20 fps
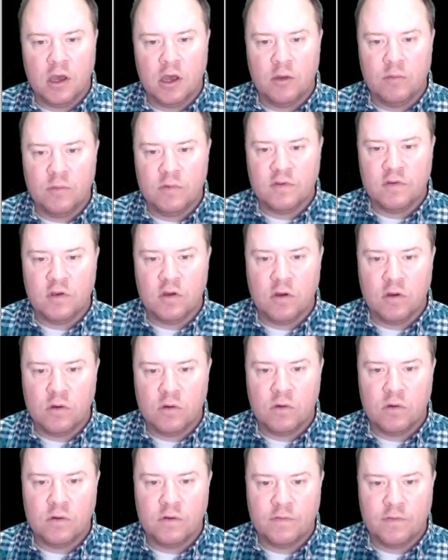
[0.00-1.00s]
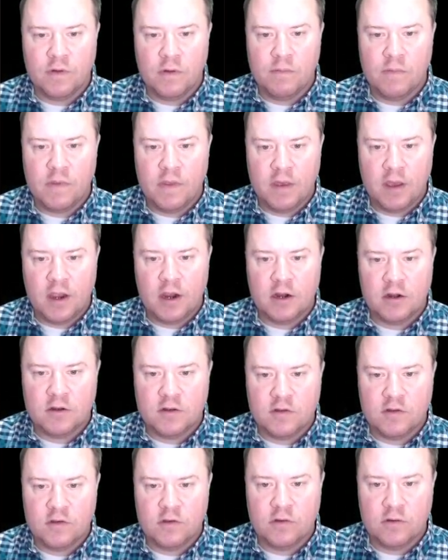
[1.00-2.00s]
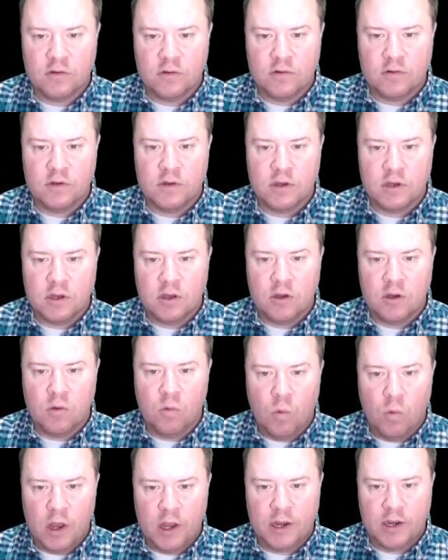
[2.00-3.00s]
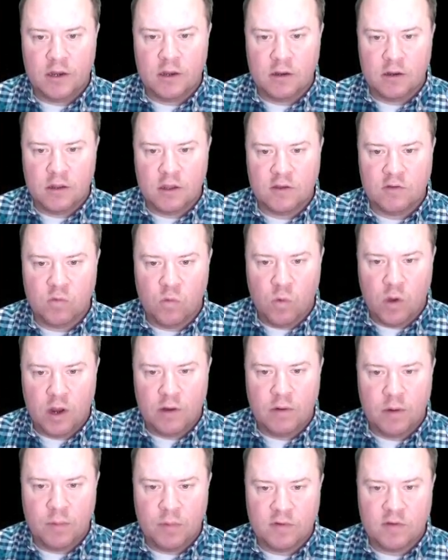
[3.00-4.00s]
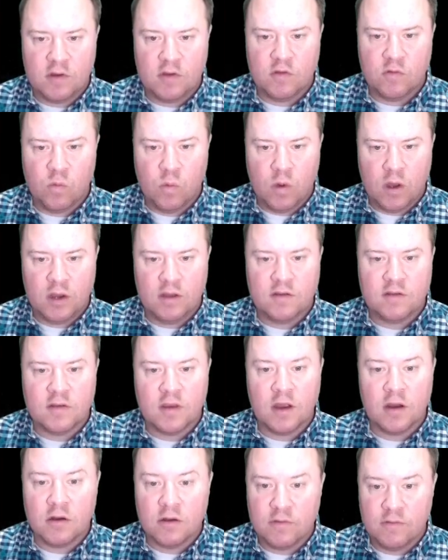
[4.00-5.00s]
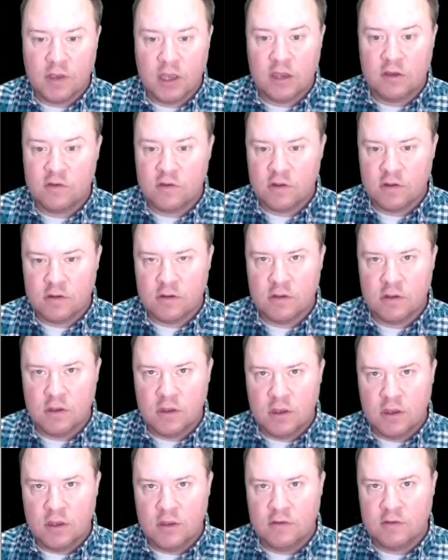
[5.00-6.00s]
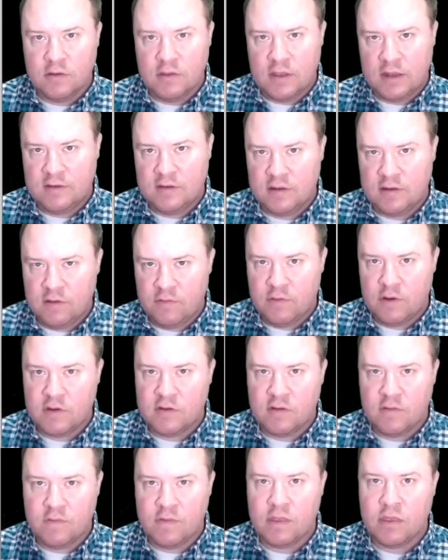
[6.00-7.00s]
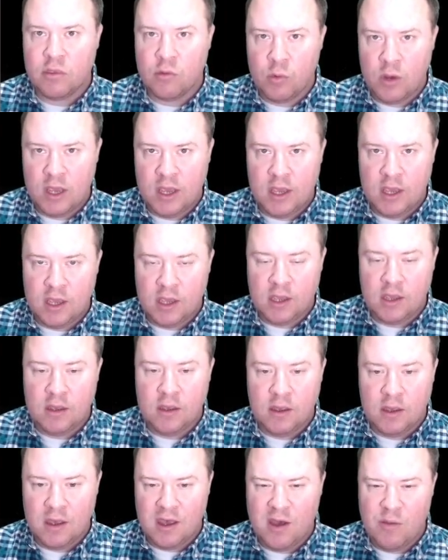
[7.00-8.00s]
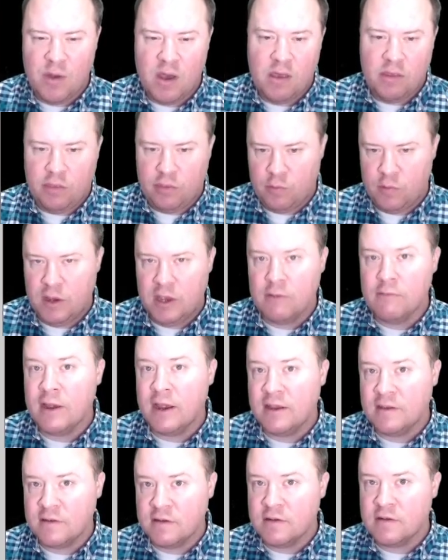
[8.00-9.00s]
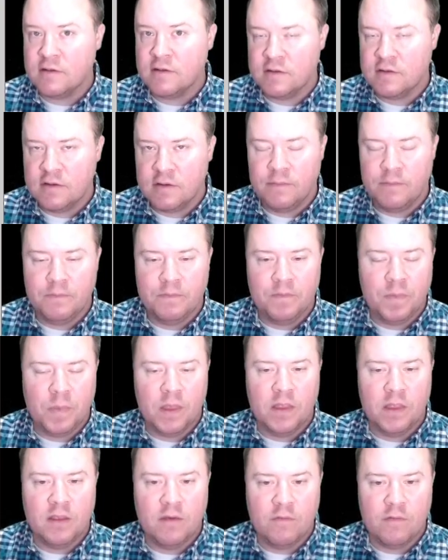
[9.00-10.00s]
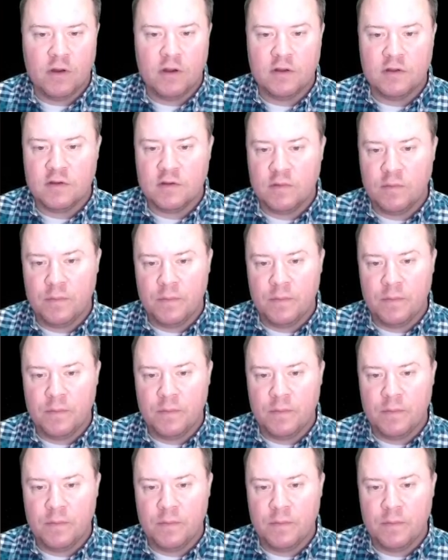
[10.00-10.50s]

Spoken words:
So from there to 1, this 1 represents 1 standard deviation. So that's a difference of 3, about 3 raisins difference.